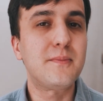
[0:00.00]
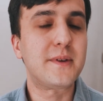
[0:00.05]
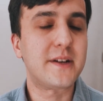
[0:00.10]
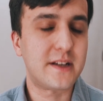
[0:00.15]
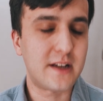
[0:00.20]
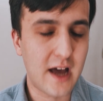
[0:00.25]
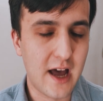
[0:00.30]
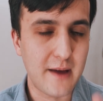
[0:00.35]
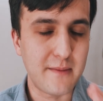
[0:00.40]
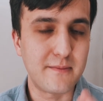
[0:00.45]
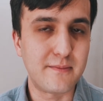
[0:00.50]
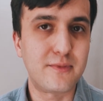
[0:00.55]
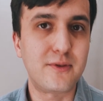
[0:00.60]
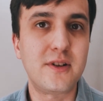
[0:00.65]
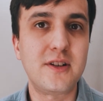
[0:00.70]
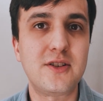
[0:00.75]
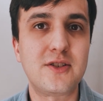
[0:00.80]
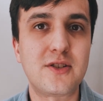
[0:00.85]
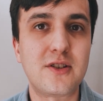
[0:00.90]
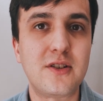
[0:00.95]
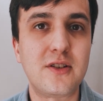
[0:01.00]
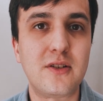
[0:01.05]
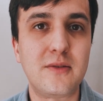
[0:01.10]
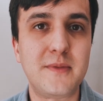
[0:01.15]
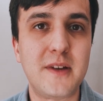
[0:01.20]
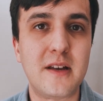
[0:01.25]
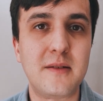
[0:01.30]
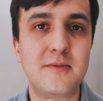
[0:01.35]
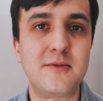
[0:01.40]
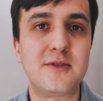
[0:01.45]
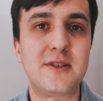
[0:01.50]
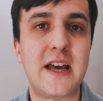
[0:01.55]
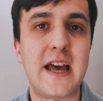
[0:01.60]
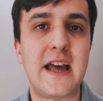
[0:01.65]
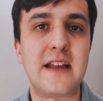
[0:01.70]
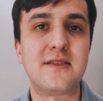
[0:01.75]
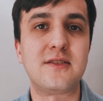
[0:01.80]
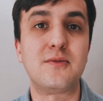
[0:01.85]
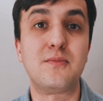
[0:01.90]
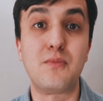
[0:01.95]
but I'm pretty sure you'll be able to
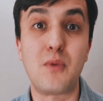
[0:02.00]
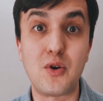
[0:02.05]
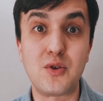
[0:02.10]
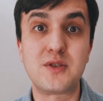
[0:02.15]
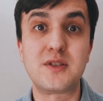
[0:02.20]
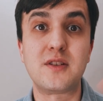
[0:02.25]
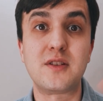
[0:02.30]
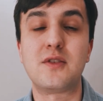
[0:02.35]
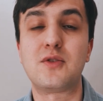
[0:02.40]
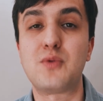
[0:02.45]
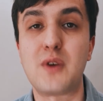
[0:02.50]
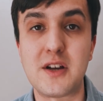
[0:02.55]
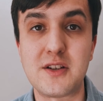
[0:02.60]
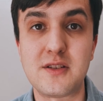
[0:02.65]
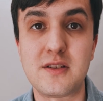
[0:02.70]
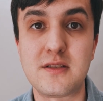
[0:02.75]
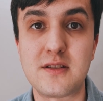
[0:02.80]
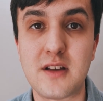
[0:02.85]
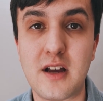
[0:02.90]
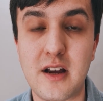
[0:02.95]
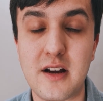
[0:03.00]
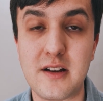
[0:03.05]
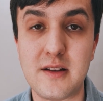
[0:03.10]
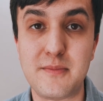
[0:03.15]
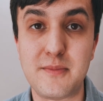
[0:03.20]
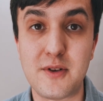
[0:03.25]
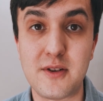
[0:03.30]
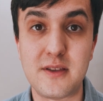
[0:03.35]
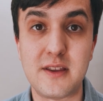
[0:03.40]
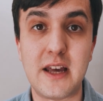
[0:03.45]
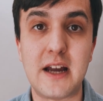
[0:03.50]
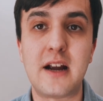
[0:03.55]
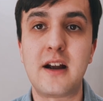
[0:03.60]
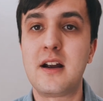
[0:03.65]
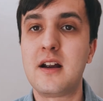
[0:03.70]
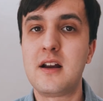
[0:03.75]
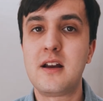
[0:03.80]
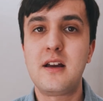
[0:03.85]
answer most of the questions I already put there.